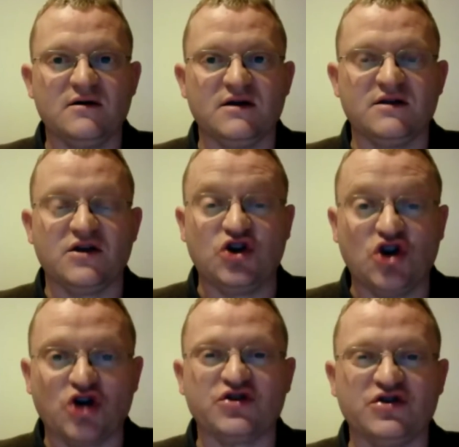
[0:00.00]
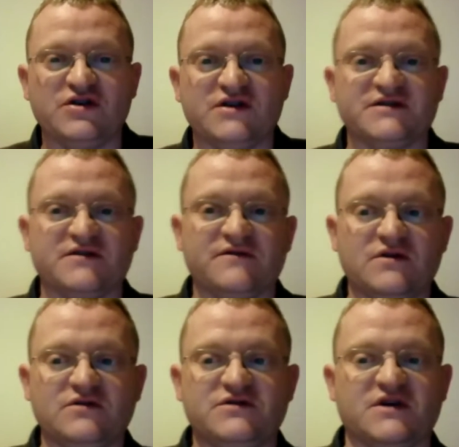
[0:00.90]
in the not too distant
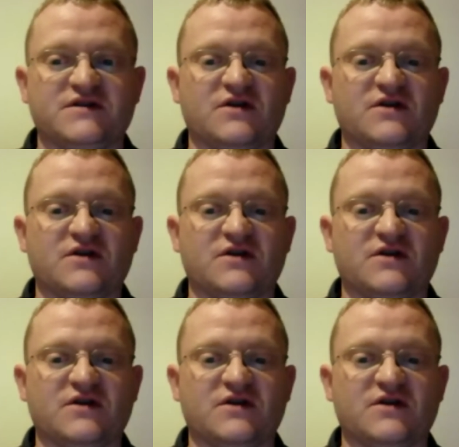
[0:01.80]
future.